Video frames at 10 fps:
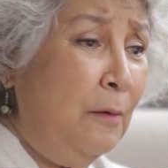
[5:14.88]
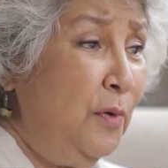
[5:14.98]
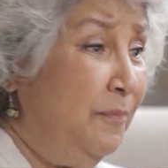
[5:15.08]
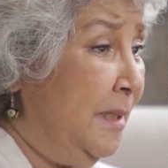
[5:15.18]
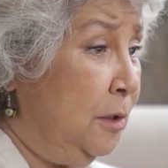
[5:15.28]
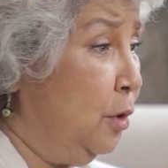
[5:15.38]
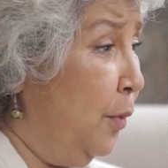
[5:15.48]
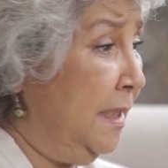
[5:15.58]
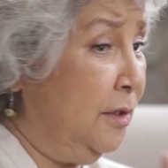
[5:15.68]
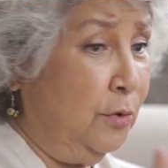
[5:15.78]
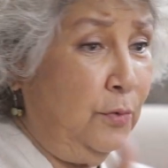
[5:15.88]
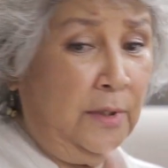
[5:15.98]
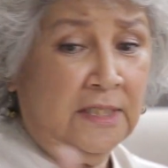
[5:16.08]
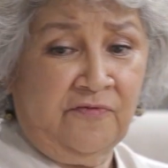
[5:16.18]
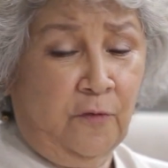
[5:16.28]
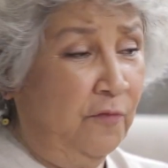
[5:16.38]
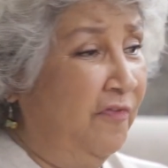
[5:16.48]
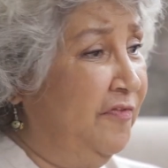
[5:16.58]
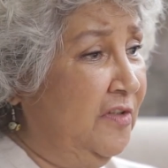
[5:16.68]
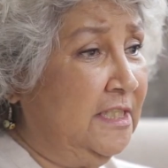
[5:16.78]
We've been going through this for
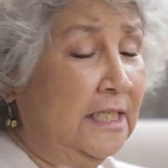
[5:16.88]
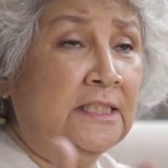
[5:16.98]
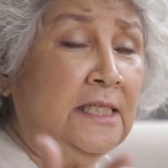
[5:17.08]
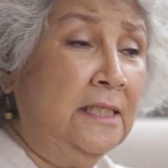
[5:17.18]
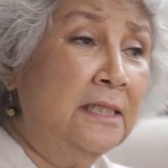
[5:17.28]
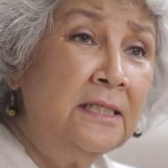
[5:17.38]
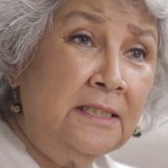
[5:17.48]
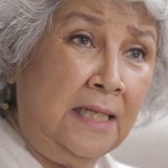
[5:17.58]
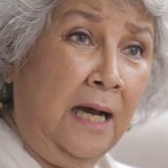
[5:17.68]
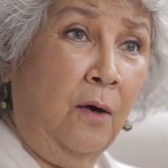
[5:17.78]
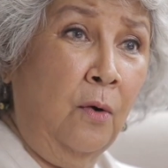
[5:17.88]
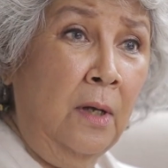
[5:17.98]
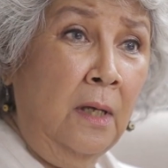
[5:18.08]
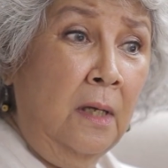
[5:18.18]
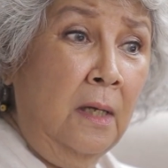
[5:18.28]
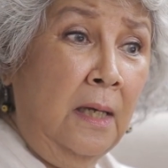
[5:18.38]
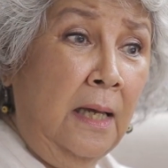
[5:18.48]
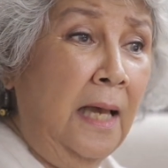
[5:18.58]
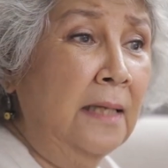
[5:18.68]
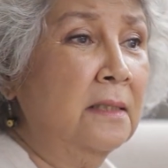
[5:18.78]
50, 60 years now,
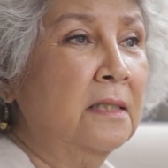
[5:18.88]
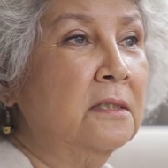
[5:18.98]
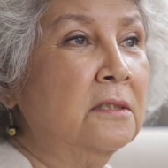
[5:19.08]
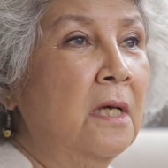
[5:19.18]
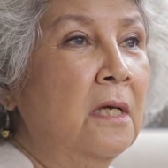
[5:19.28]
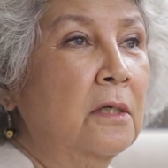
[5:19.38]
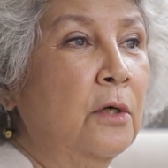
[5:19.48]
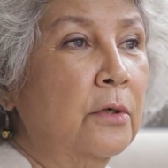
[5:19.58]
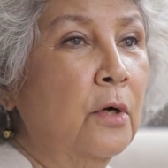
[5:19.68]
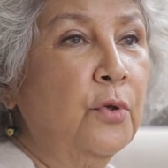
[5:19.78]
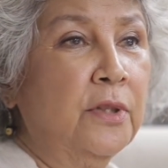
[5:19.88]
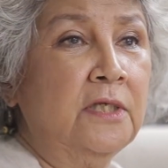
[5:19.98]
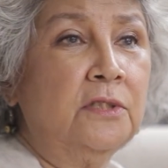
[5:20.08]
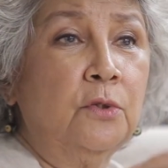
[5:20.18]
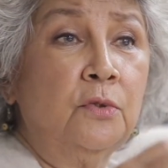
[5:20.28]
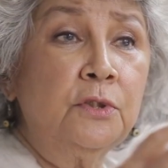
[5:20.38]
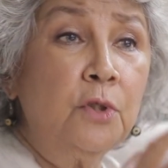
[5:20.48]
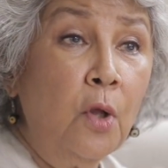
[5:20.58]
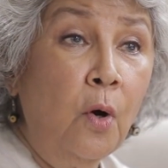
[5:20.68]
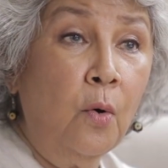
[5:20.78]
and the growth is so
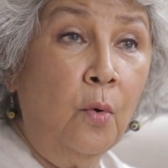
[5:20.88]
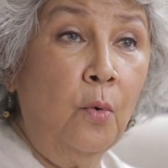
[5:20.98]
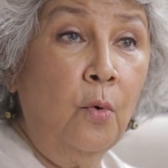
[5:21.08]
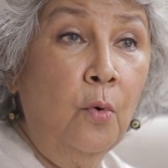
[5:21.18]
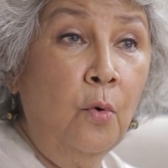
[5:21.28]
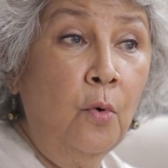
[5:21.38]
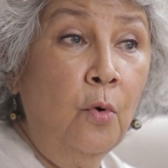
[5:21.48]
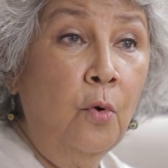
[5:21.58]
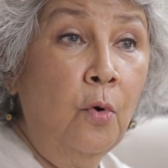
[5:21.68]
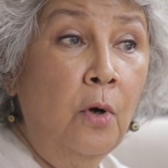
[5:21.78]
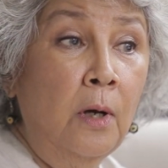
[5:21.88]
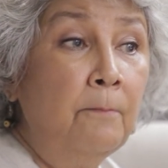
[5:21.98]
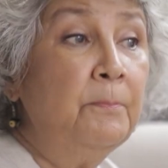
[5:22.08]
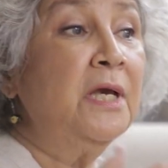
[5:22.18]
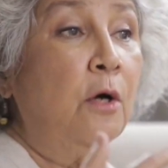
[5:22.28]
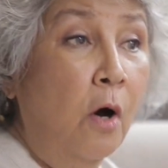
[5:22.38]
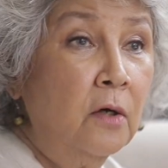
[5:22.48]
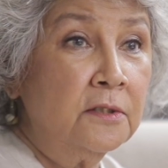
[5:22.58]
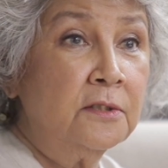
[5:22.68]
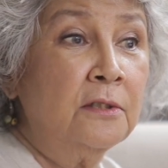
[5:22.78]
slow
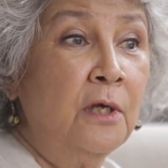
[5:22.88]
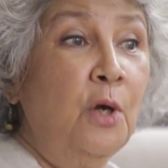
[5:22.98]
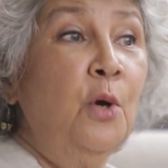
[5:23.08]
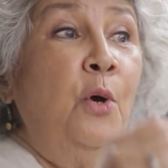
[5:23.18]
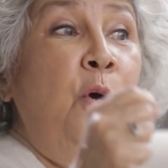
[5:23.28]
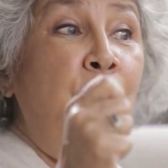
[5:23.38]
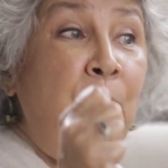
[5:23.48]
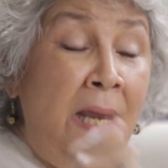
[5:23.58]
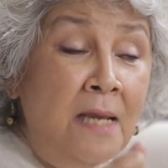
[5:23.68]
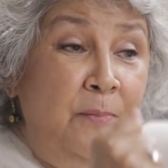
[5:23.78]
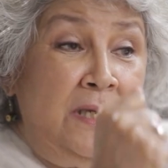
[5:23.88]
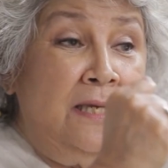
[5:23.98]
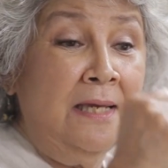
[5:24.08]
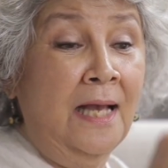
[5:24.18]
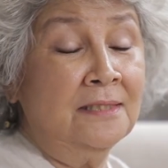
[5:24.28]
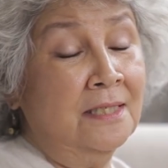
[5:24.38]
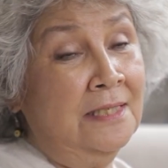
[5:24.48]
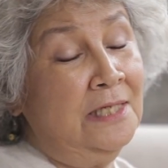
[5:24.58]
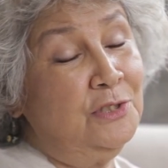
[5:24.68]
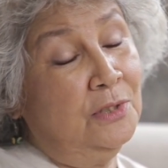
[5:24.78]
because maybe as
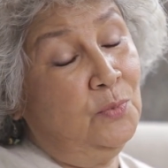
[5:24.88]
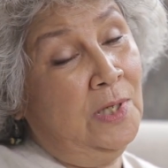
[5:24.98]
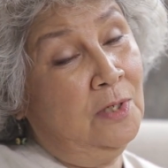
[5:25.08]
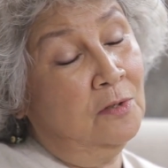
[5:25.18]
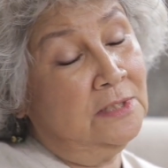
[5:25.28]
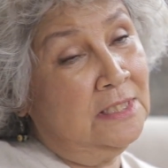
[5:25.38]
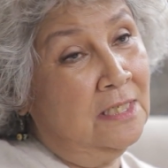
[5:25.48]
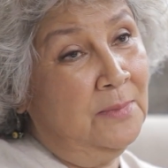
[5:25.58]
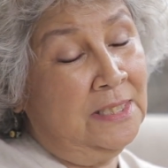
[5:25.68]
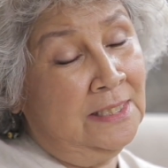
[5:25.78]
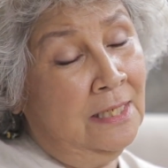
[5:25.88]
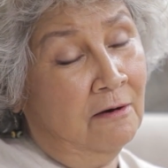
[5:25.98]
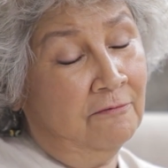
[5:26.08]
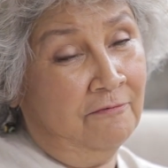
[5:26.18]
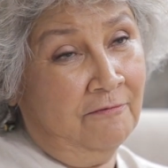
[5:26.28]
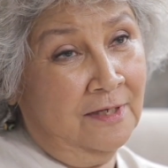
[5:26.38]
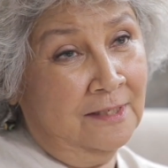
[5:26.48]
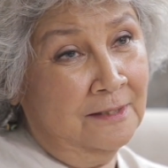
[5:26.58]
a nation we are not determined enough.